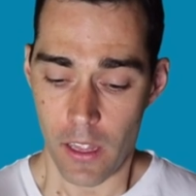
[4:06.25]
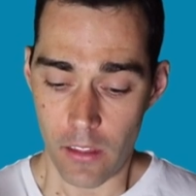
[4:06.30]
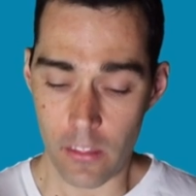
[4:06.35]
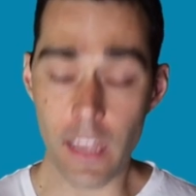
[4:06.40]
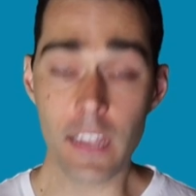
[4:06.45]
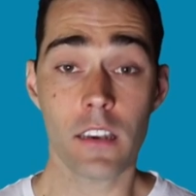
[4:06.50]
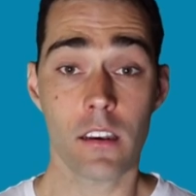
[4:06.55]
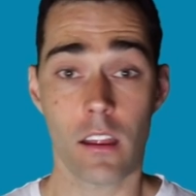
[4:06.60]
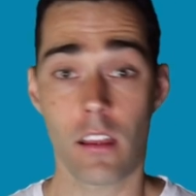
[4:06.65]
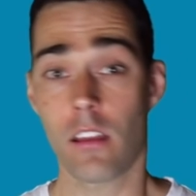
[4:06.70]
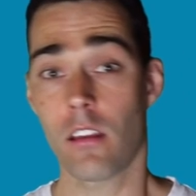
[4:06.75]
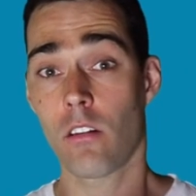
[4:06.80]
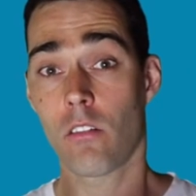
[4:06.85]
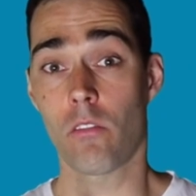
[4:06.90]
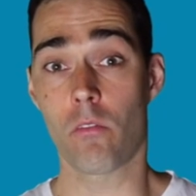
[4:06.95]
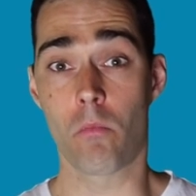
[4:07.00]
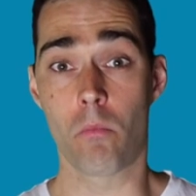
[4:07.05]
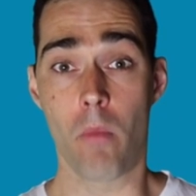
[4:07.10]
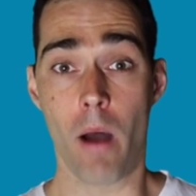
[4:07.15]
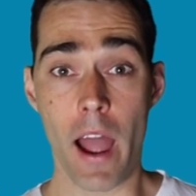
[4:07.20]
Then
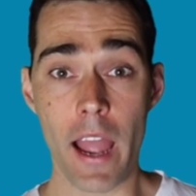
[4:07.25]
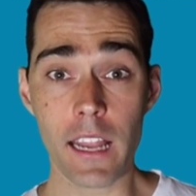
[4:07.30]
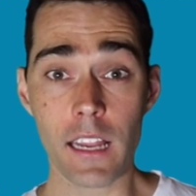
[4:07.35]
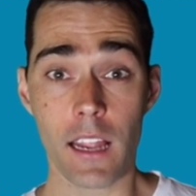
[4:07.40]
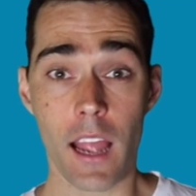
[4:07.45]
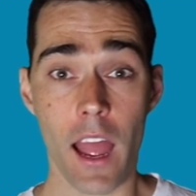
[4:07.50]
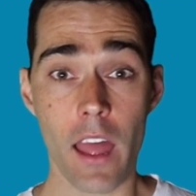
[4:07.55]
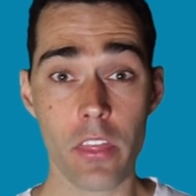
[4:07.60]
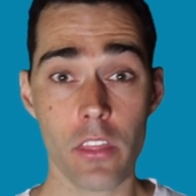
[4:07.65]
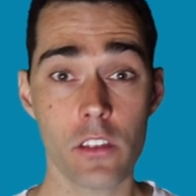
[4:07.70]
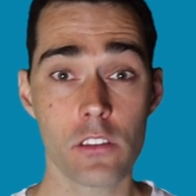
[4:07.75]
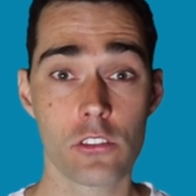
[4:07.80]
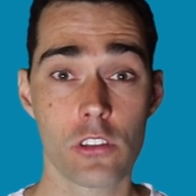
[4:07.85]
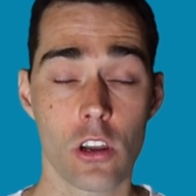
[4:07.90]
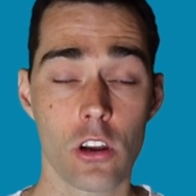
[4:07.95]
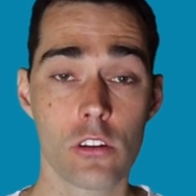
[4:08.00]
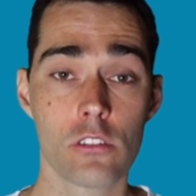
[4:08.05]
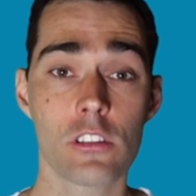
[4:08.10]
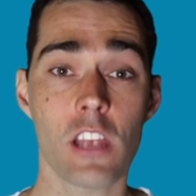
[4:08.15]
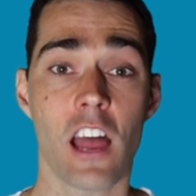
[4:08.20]
my other
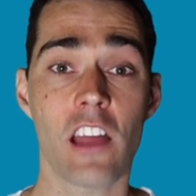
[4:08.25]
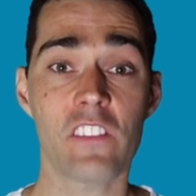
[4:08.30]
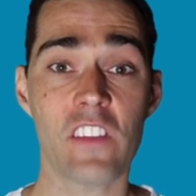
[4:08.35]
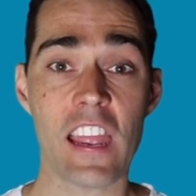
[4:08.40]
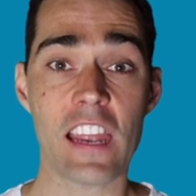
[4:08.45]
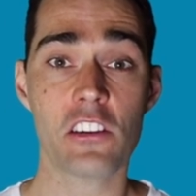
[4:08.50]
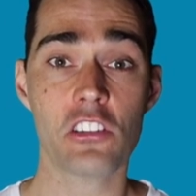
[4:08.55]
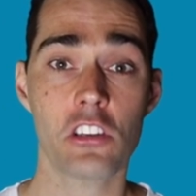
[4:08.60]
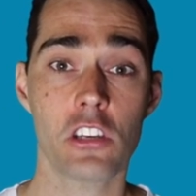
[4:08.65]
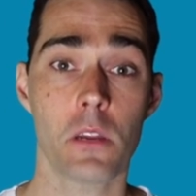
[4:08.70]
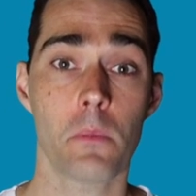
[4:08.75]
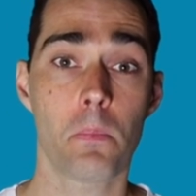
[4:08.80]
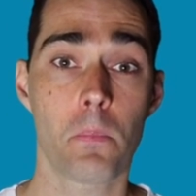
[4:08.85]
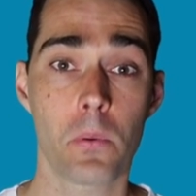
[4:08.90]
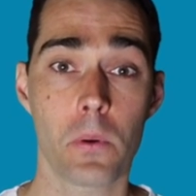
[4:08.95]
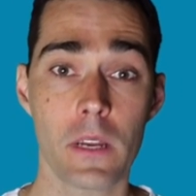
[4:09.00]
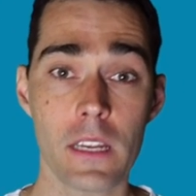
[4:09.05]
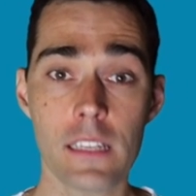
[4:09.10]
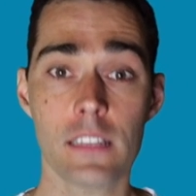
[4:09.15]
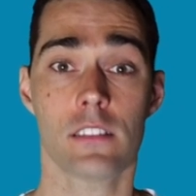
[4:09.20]
zones, I've actually
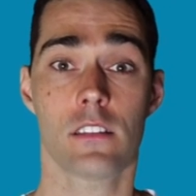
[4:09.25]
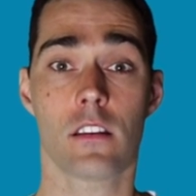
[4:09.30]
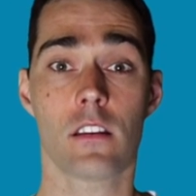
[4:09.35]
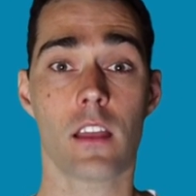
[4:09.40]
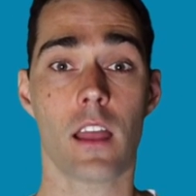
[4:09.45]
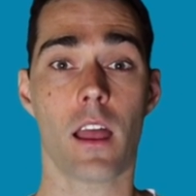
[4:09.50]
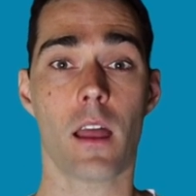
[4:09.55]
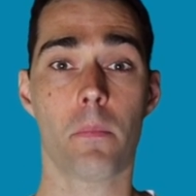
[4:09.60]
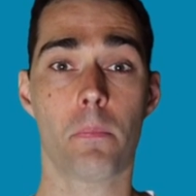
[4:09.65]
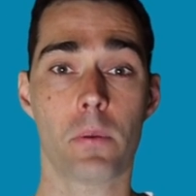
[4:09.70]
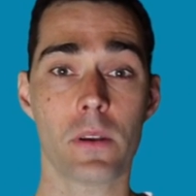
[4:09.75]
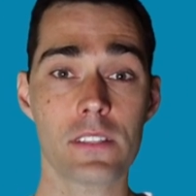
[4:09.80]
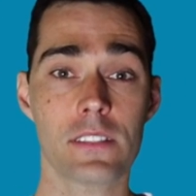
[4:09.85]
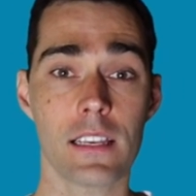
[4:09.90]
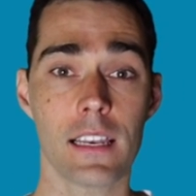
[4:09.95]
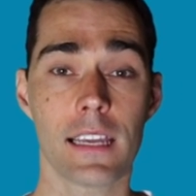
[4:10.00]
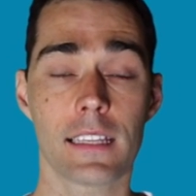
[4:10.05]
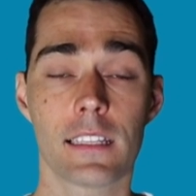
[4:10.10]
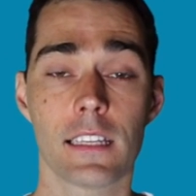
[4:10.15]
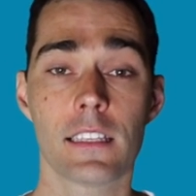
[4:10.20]

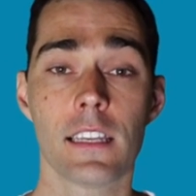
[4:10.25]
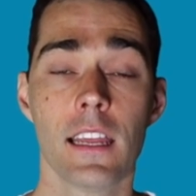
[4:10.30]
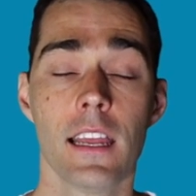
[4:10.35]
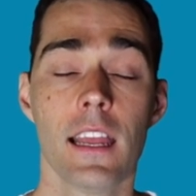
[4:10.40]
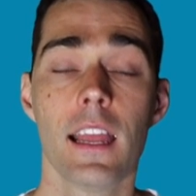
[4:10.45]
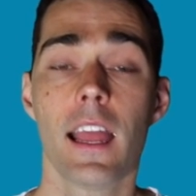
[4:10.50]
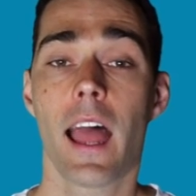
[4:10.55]
pre-selected